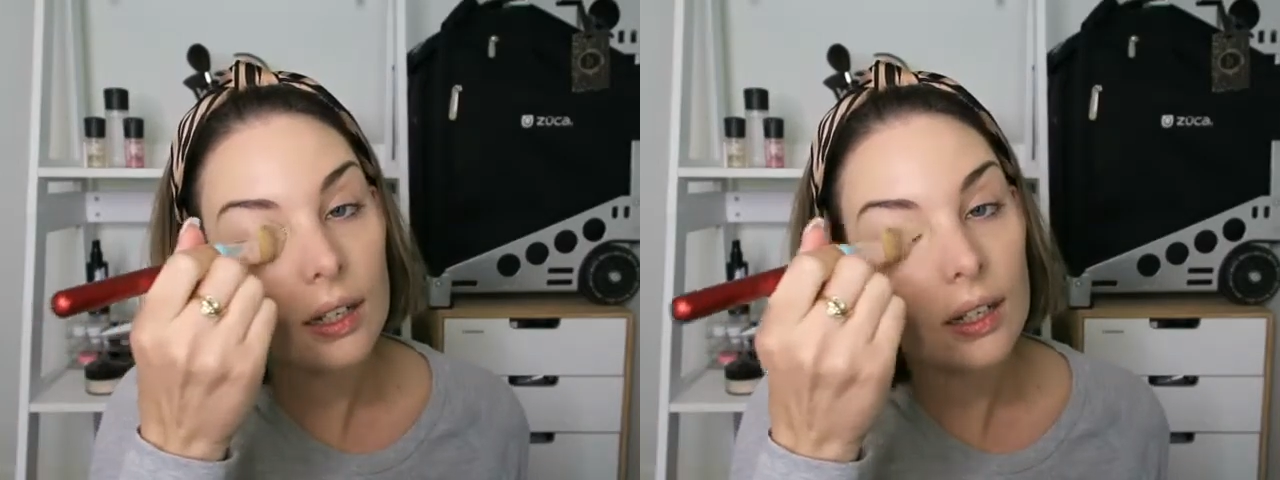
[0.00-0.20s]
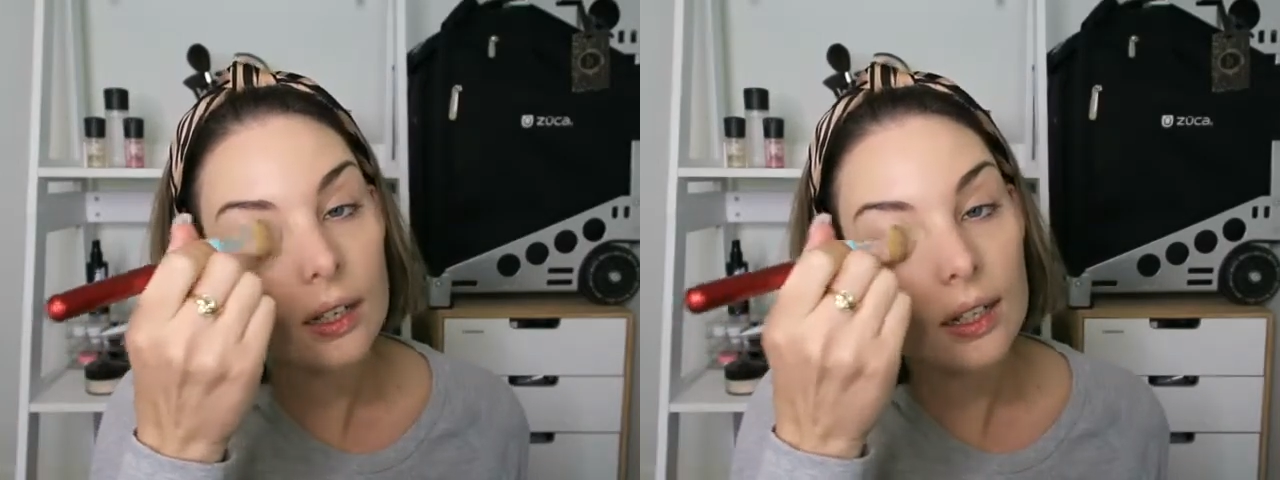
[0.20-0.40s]

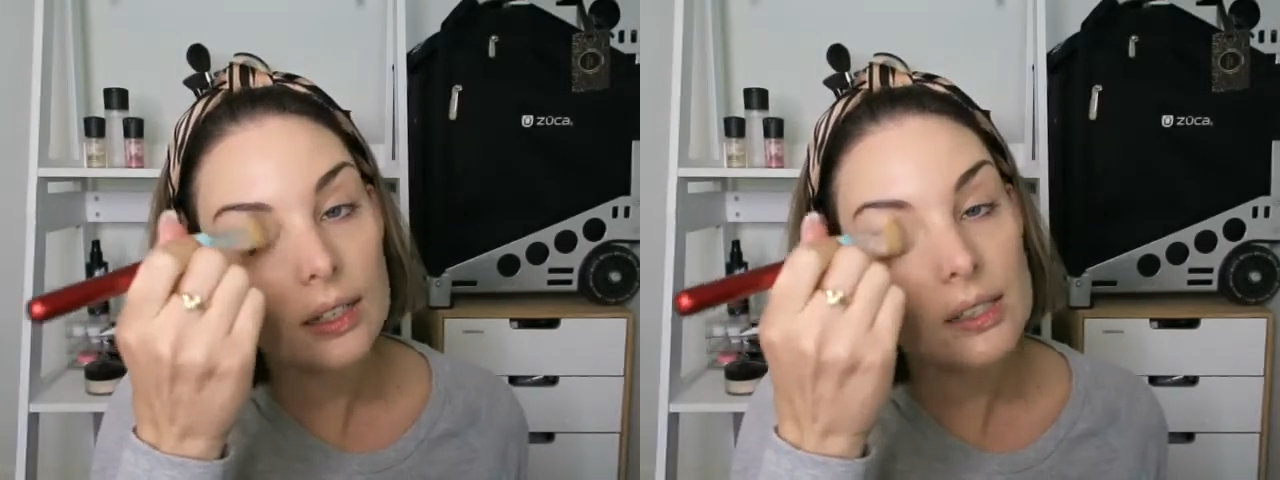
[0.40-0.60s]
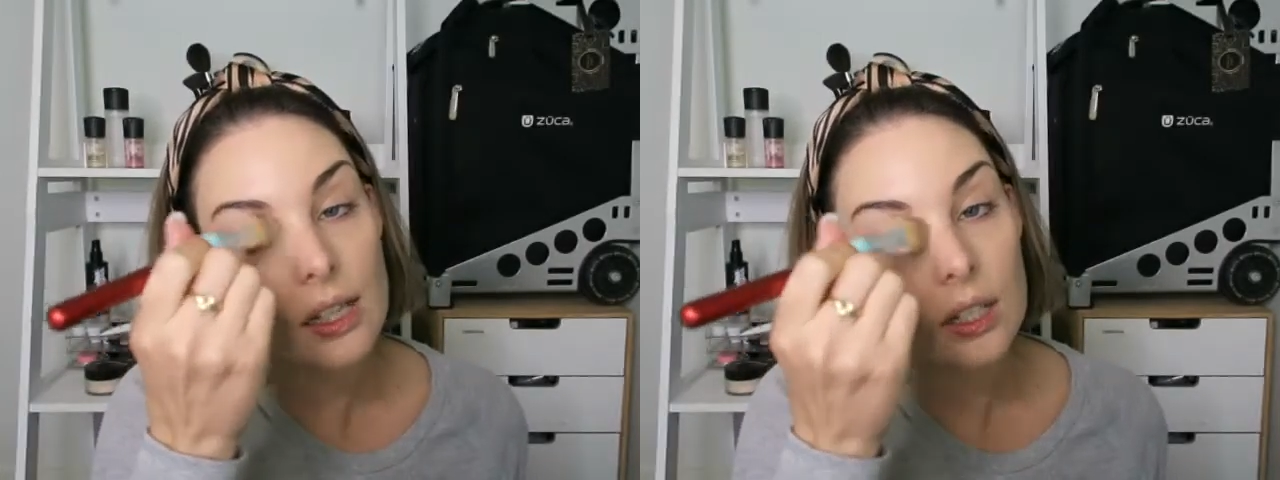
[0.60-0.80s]
in
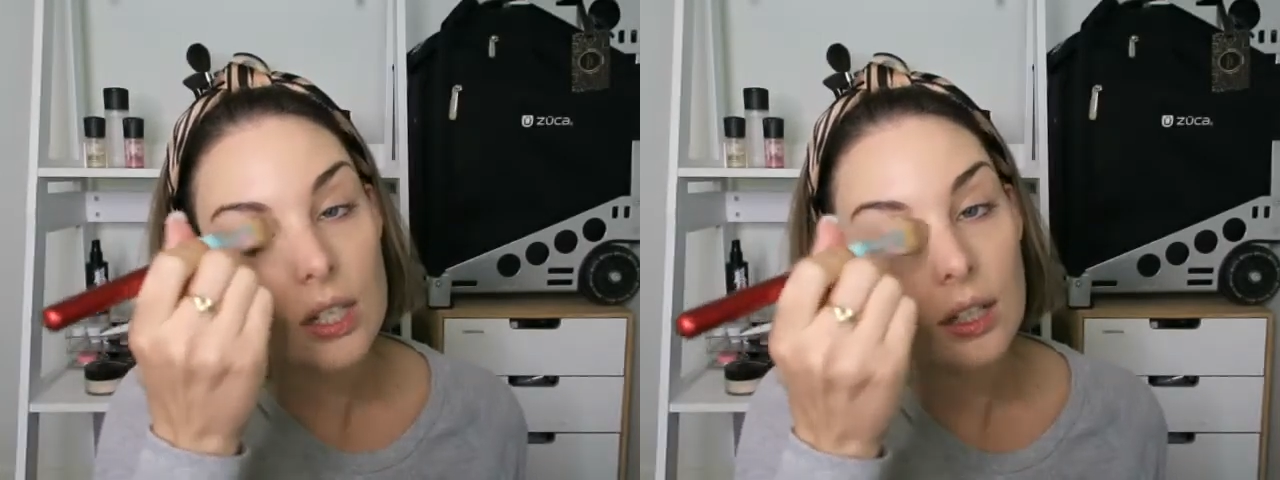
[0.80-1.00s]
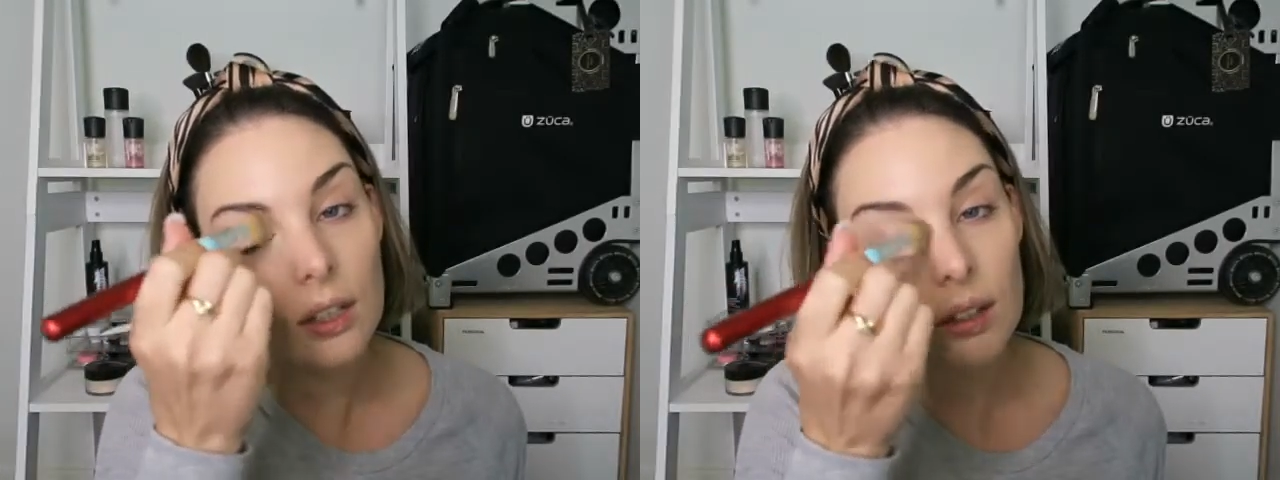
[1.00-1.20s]
that
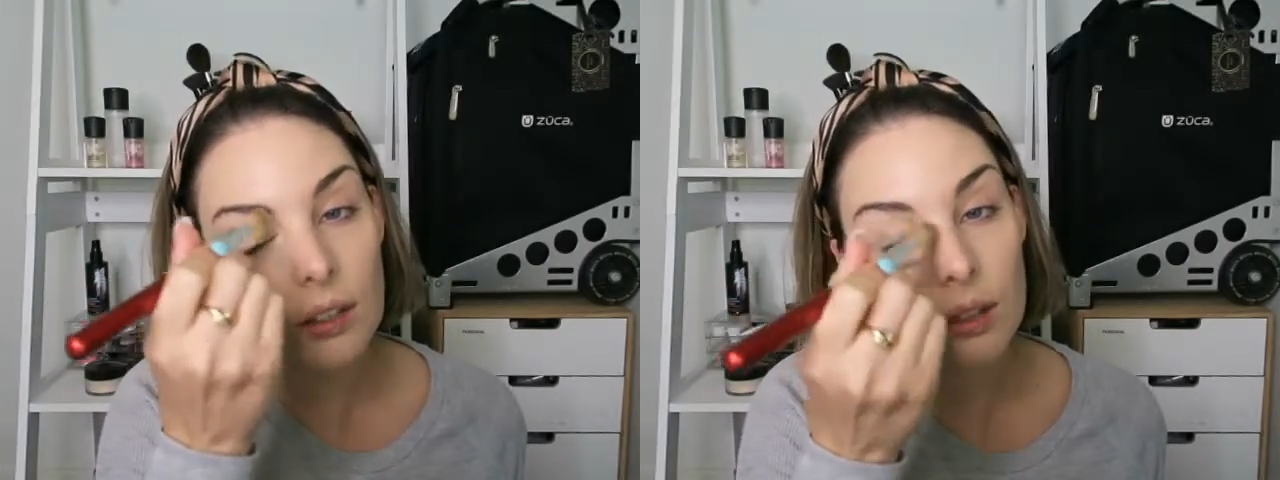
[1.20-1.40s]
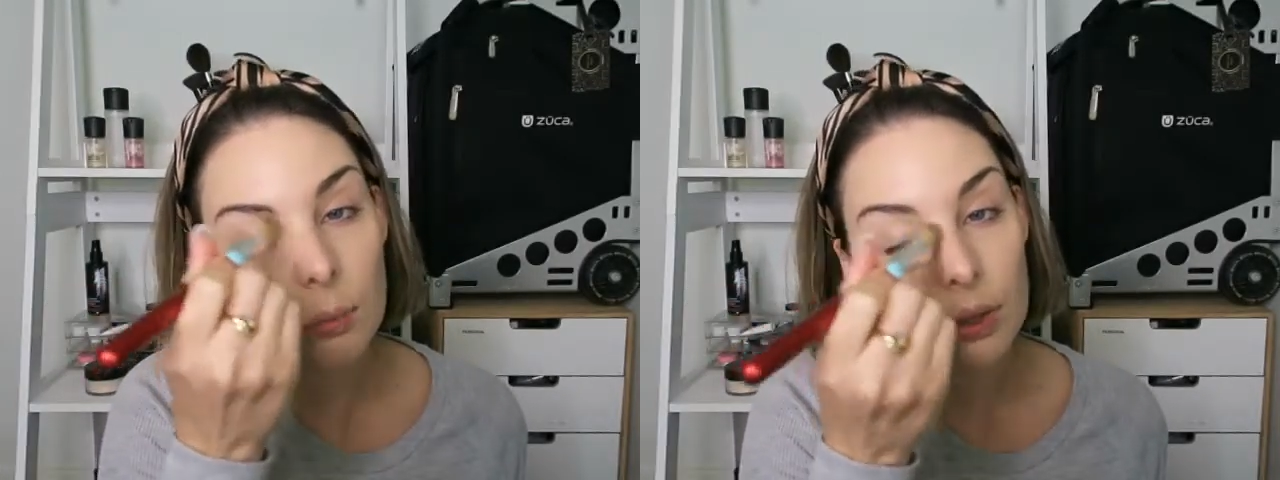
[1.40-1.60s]
section
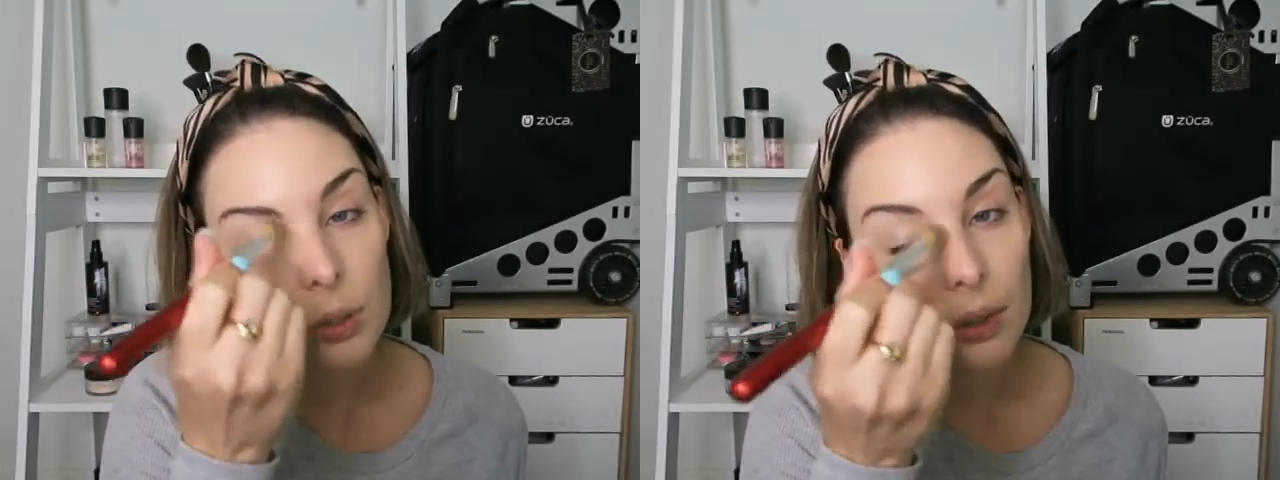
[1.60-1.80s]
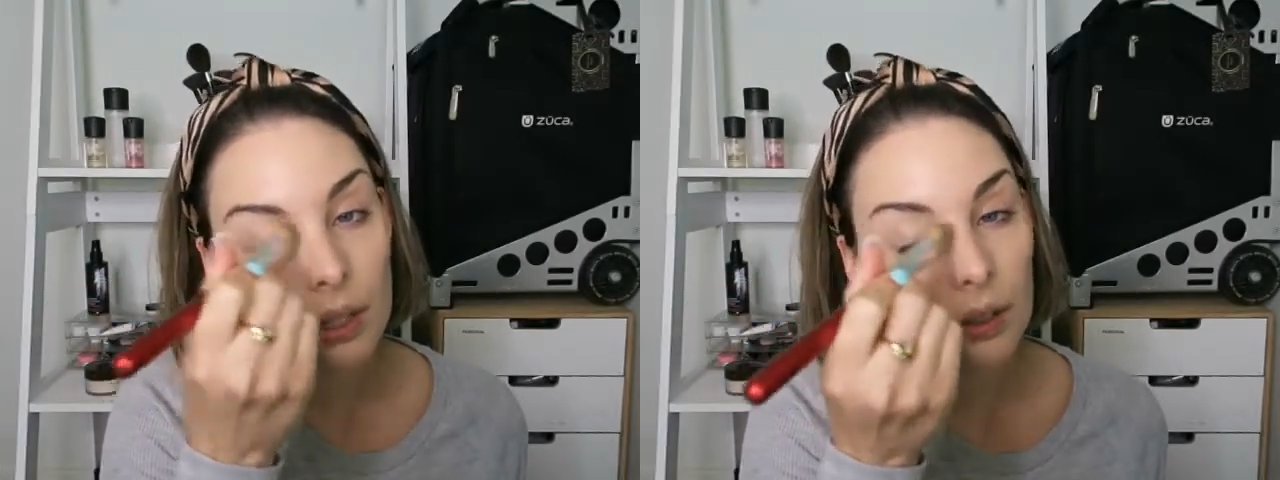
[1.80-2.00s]
on the bridge of
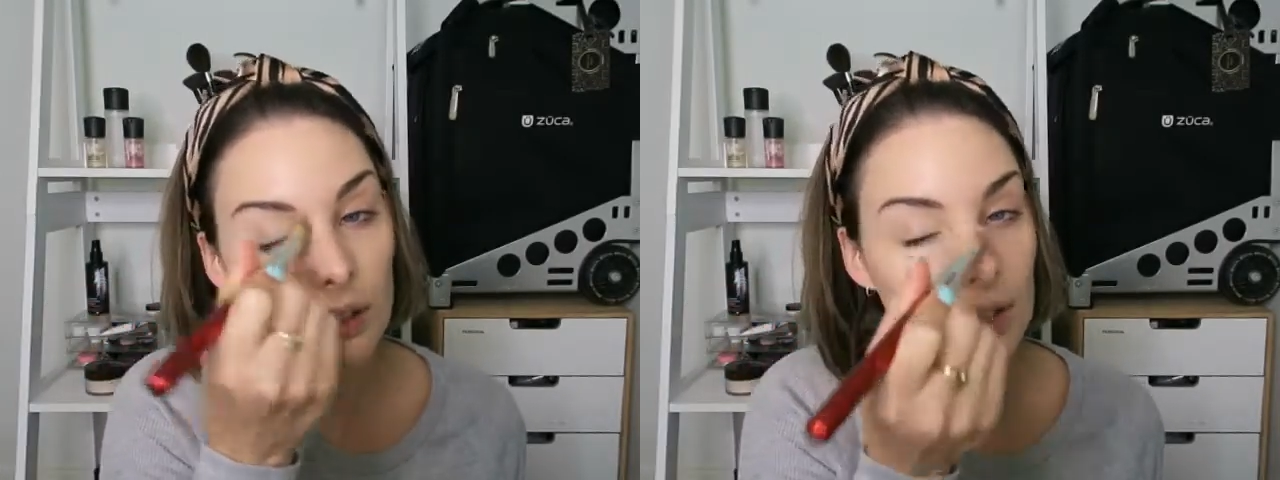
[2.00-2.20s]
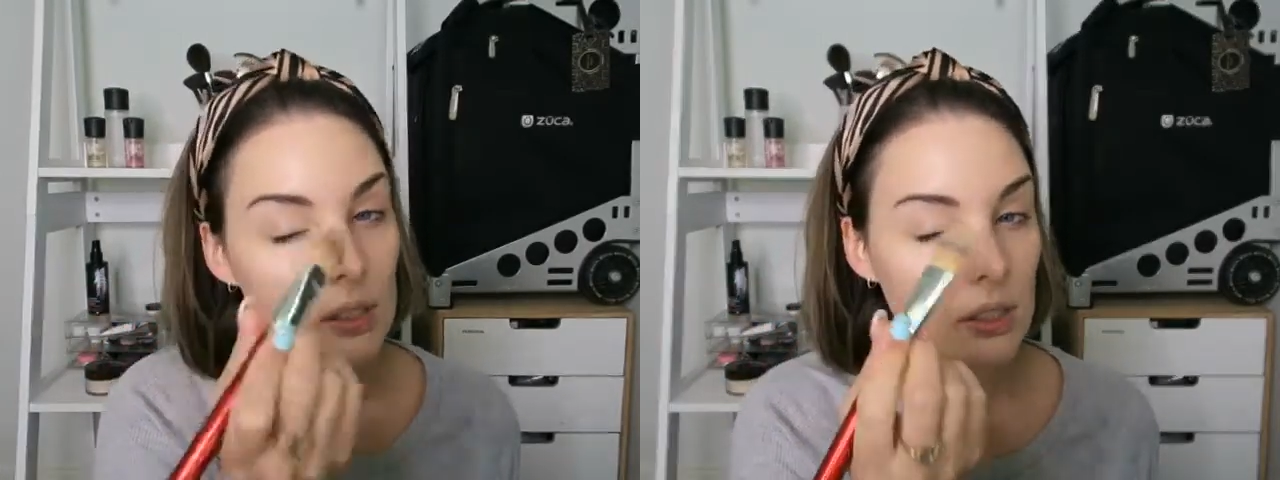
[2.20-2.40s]
my
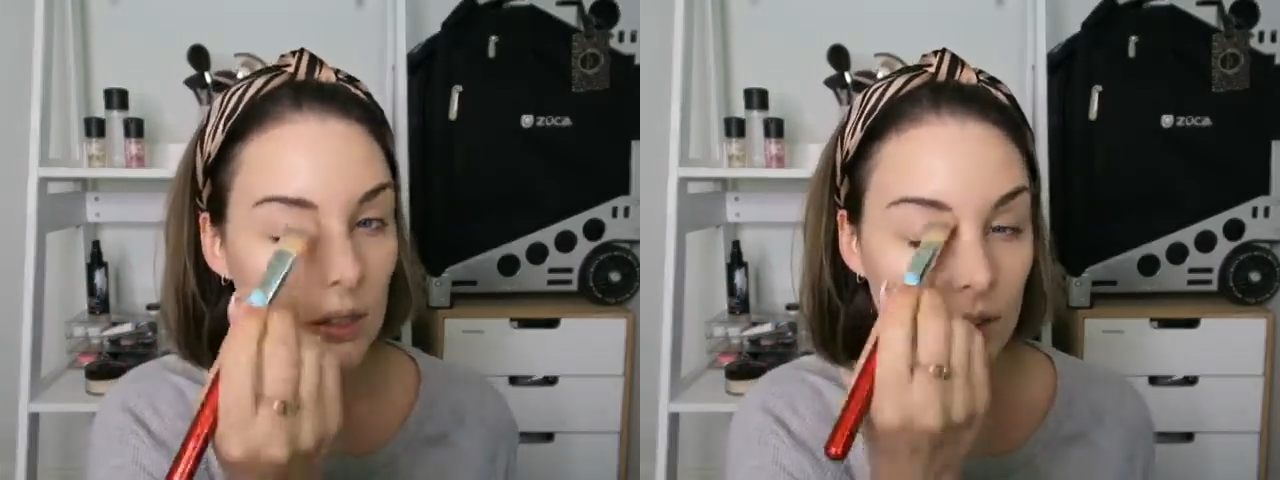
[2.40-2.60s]
nose,